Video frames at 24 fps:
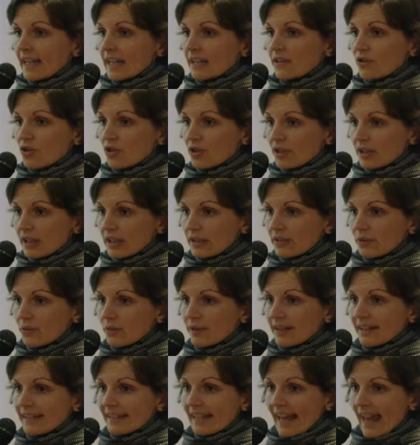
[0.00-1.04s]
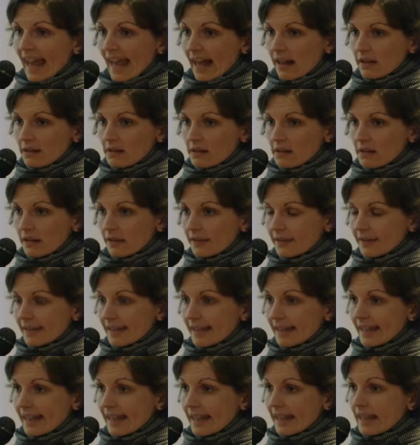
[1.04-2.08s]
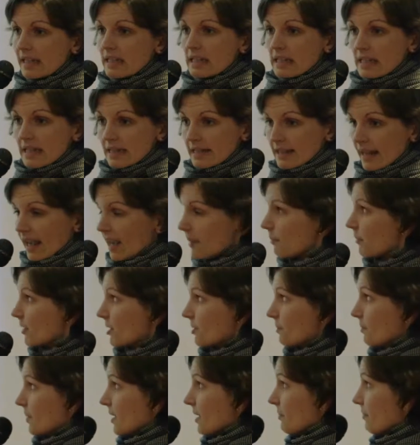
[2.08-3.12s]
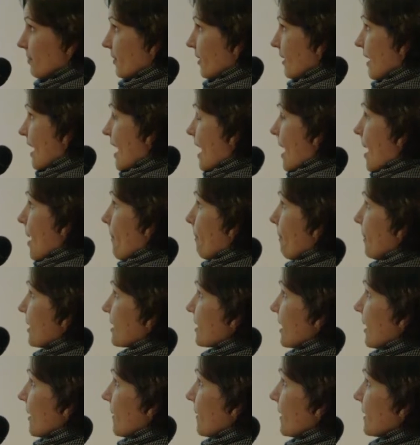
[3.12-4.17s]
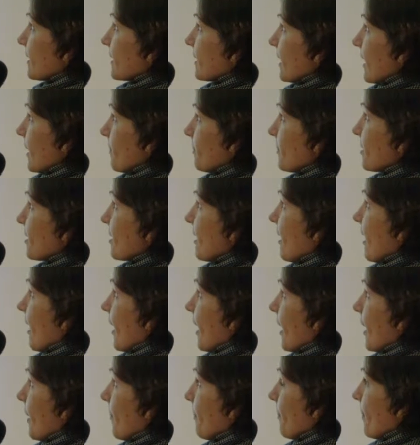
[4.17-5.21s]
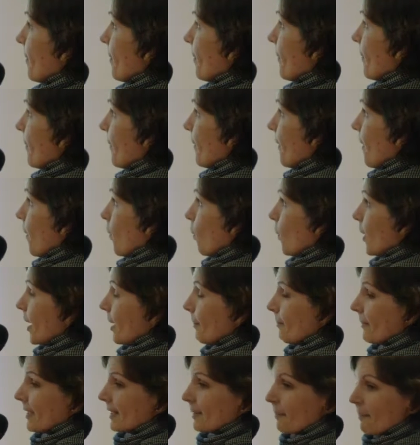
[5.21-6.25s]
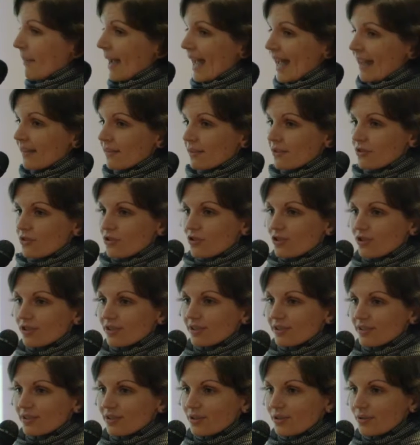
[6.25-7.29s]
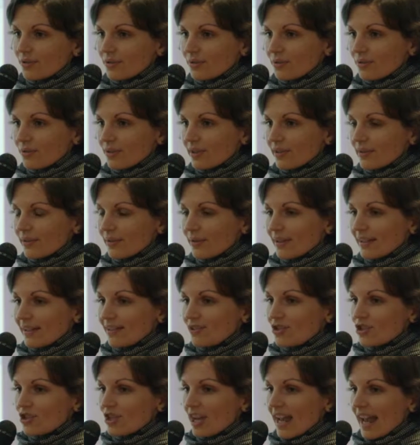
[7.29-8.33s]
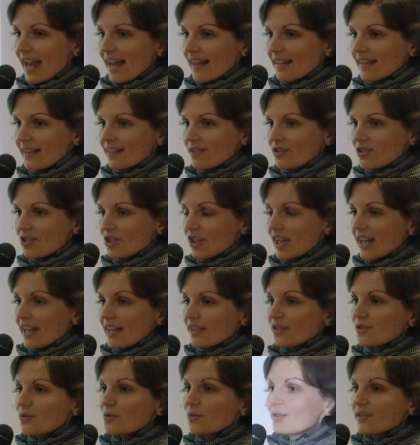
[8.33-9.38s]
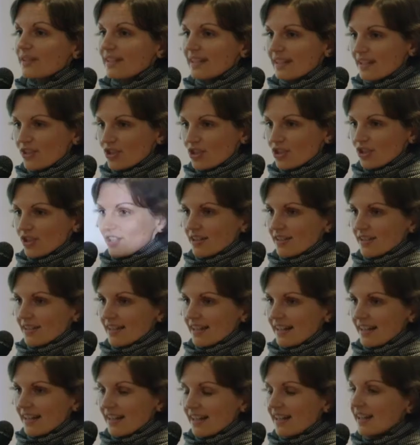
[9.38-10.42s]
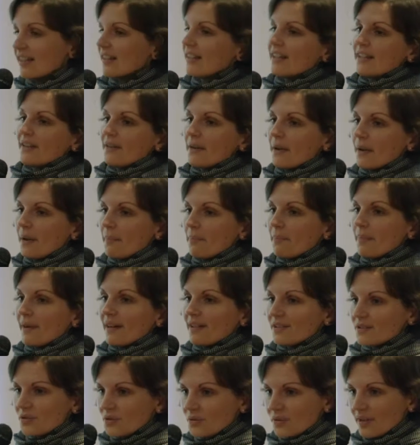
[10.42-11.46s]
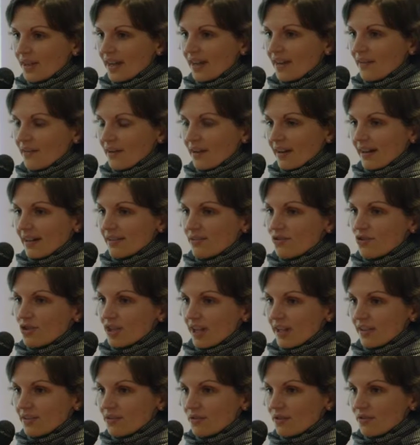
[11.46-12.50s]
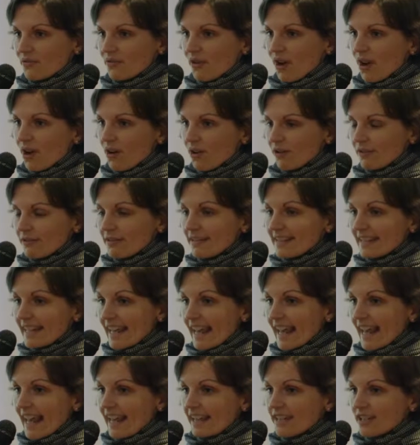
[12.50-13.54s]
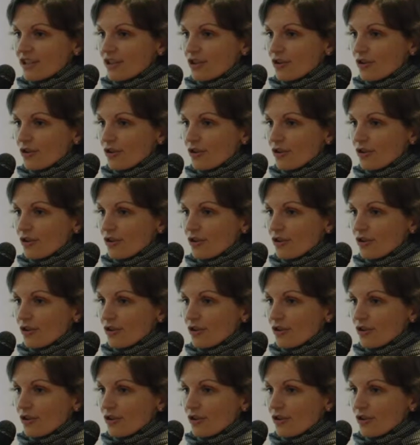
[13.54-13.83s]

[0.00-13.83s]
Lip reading: children, elderly, and disabled people. But at the same time, women managed to challenge traditional patriarchal gender roles, and